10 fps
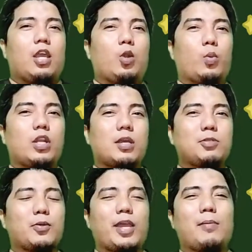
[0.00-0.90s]
and
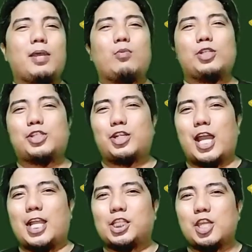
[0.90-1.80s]
welcome to ML with
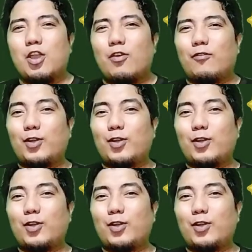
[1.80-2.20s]
Sir Ash.